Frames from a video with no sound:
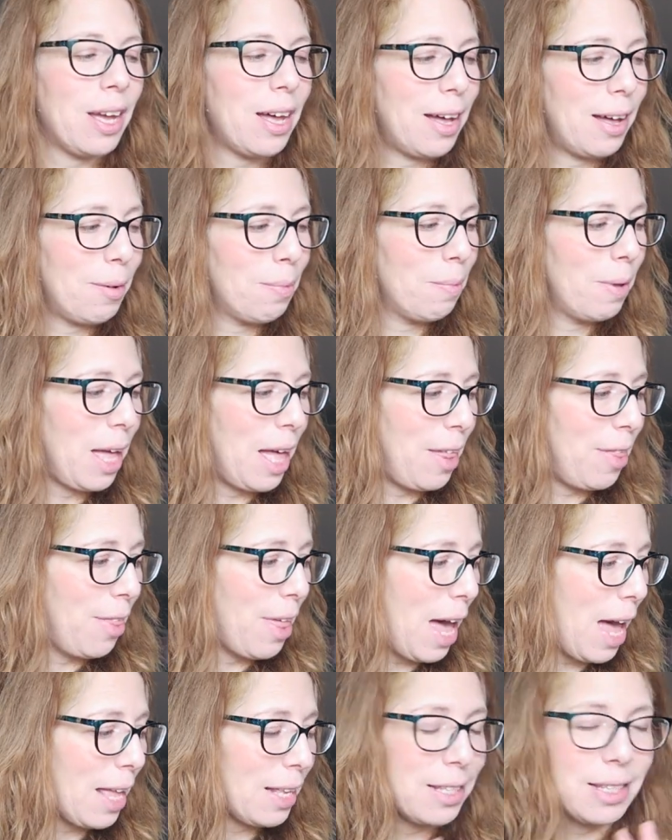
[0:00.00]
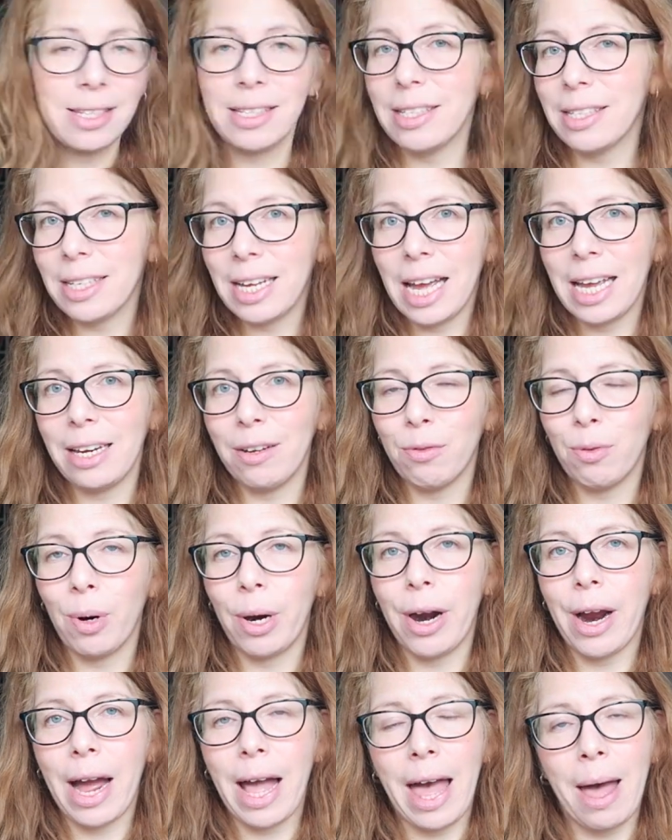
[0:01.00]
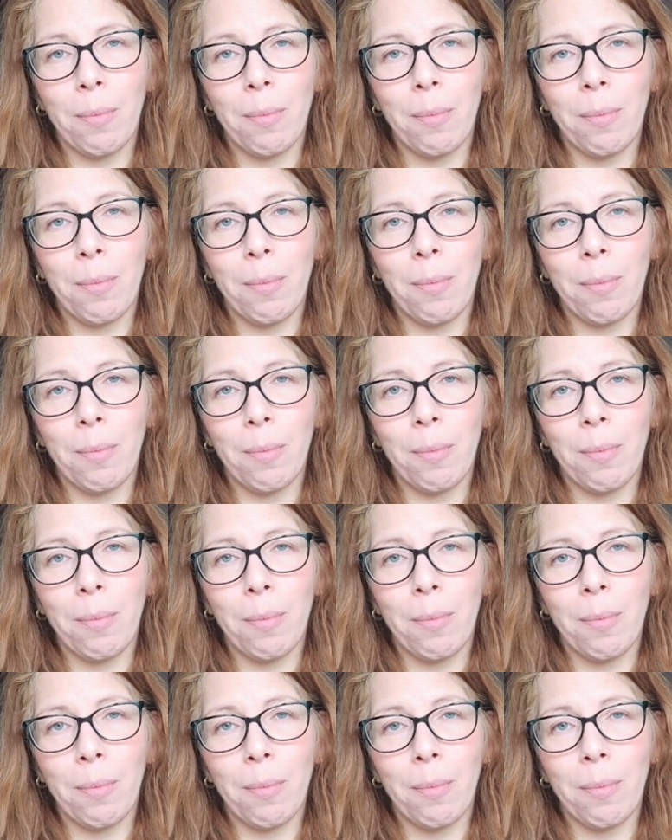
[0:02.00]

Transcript: um, and that's kind of where I